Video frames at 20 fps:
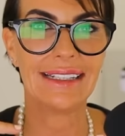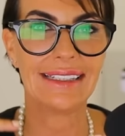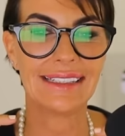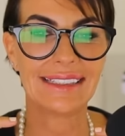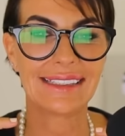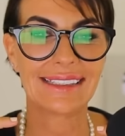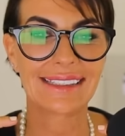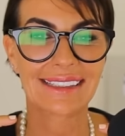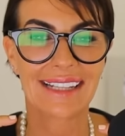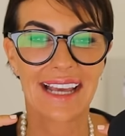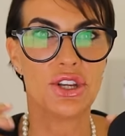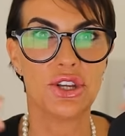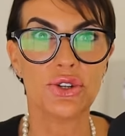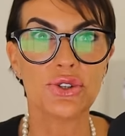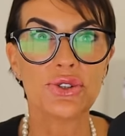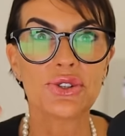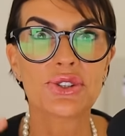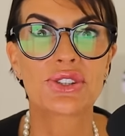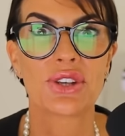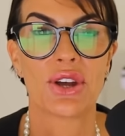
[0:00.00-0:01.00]
is
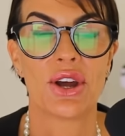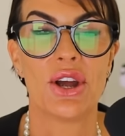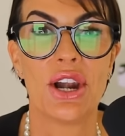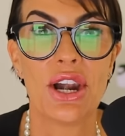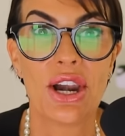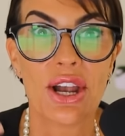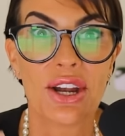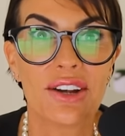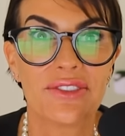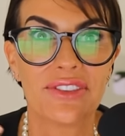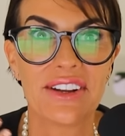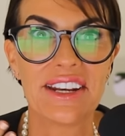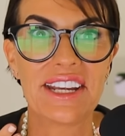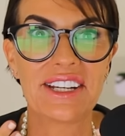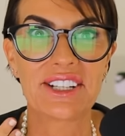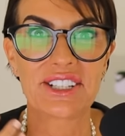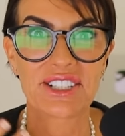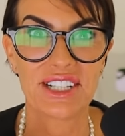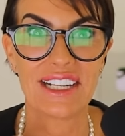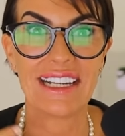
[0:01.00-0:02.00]
use a lot of
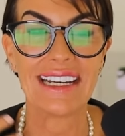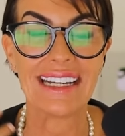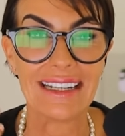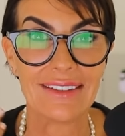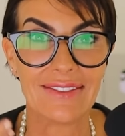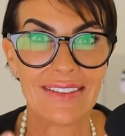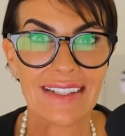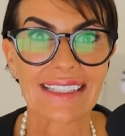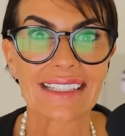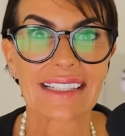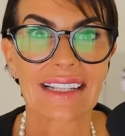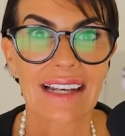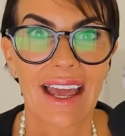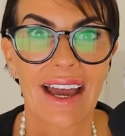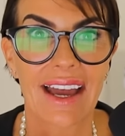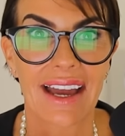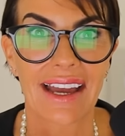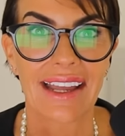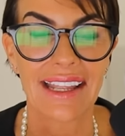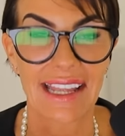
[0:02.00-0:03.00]
energy in this
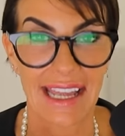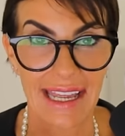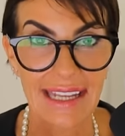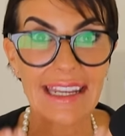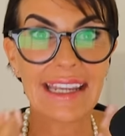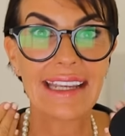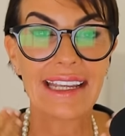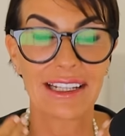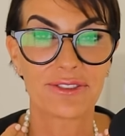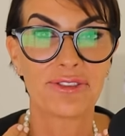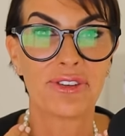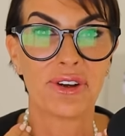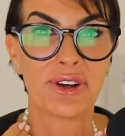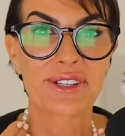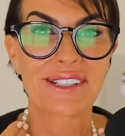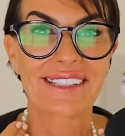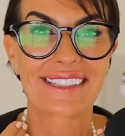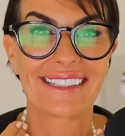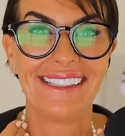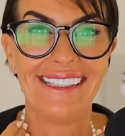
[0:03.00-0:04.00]
lie and they get
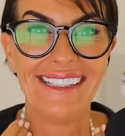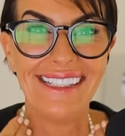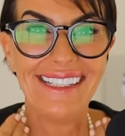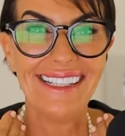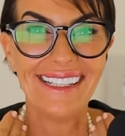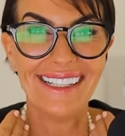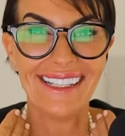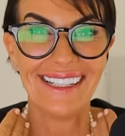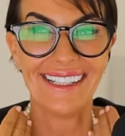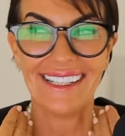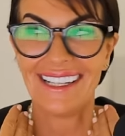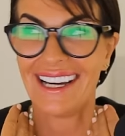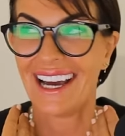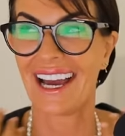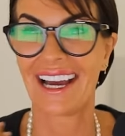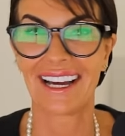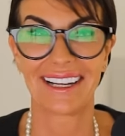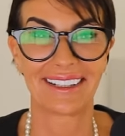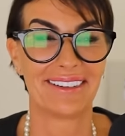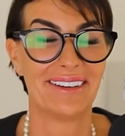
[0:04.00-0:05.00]
thirsty.
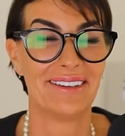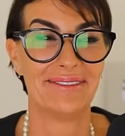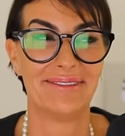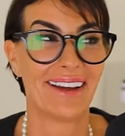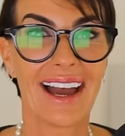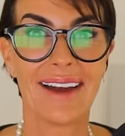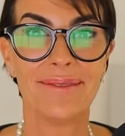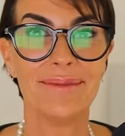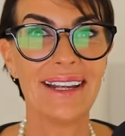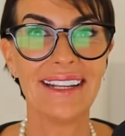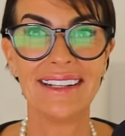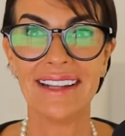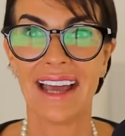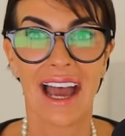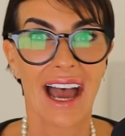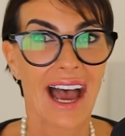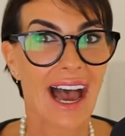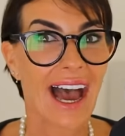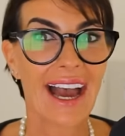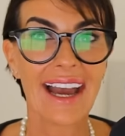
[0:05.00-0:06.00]
I mean,
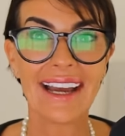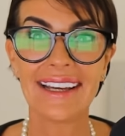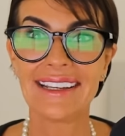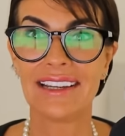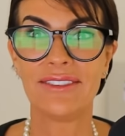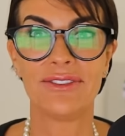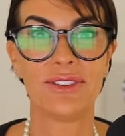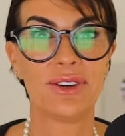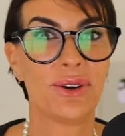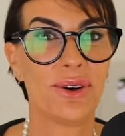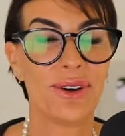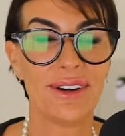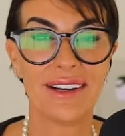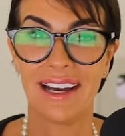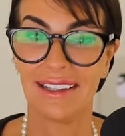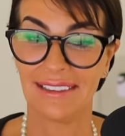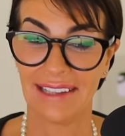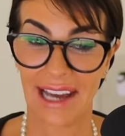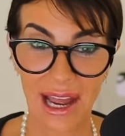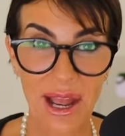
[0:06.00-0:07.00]
I give you all
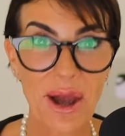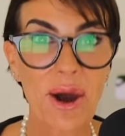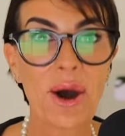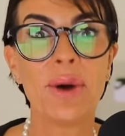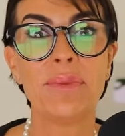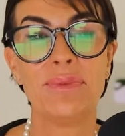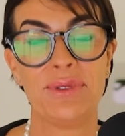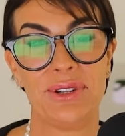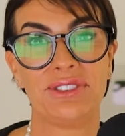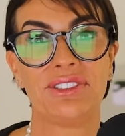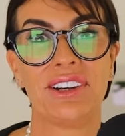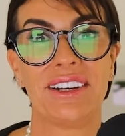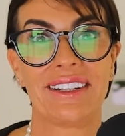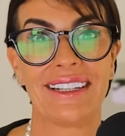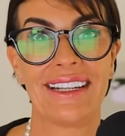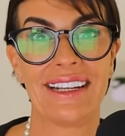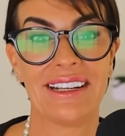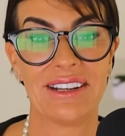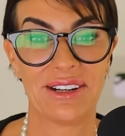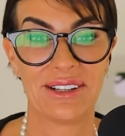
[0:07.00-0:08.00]
that. I hope you're taking